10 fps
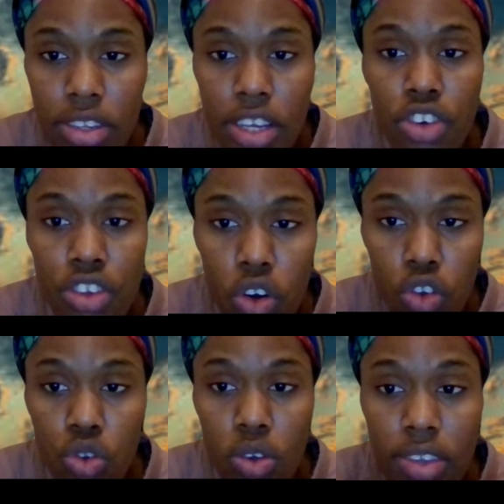It teaches
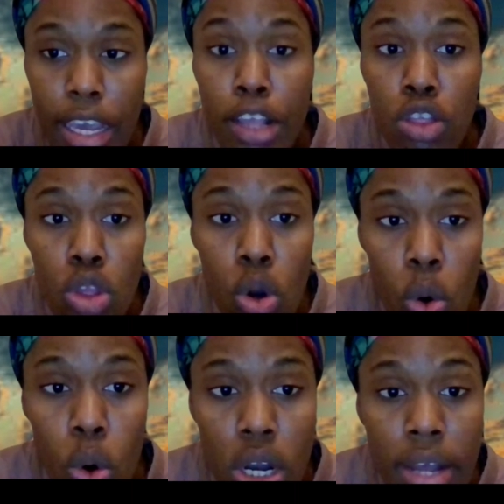us to say
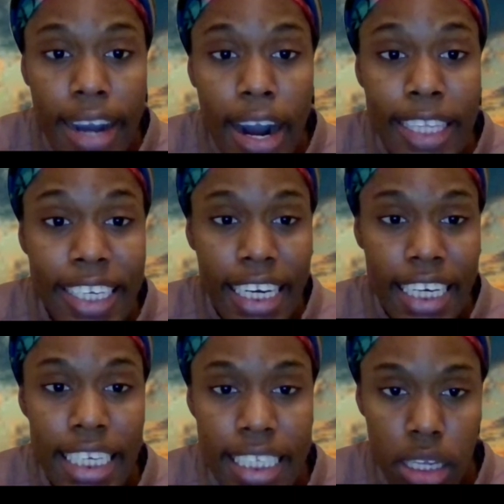no to
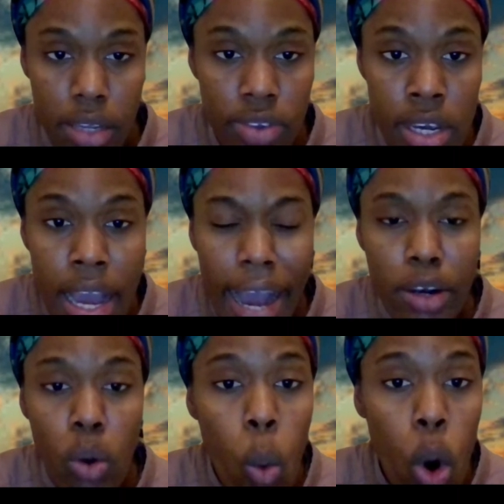ungodliness
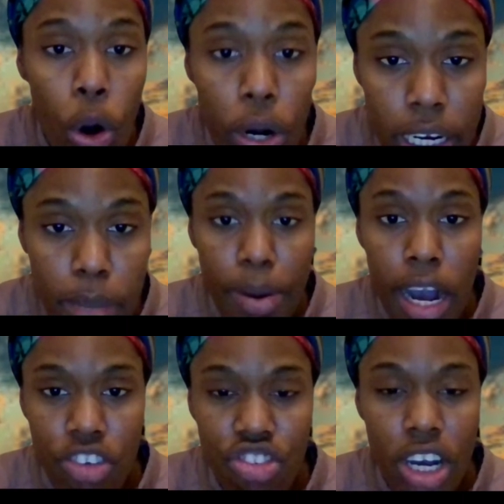and worldly
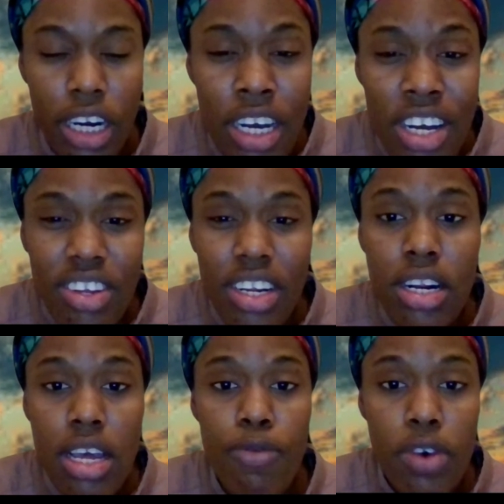passion, to
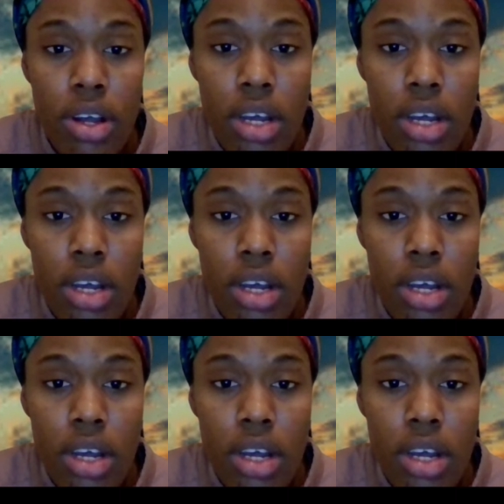live